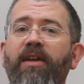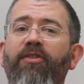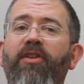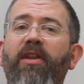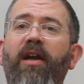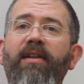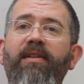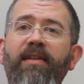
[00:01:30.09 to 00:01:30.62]
So
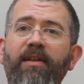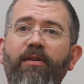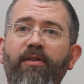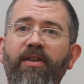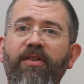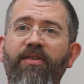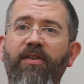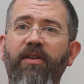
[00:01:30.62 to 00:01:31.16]
the idea
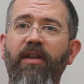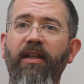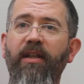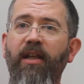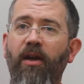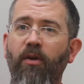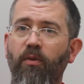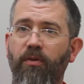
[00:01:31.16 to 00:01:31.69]
is that
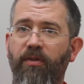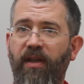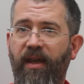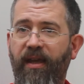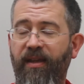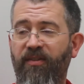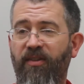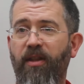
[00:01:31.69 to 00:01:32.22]
in the old
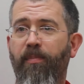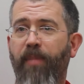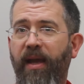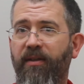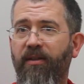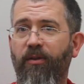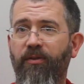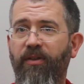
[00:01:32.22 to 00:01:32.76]
days, in the
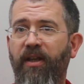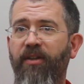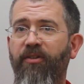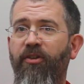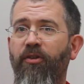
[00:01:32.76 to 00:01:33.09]
bad old days,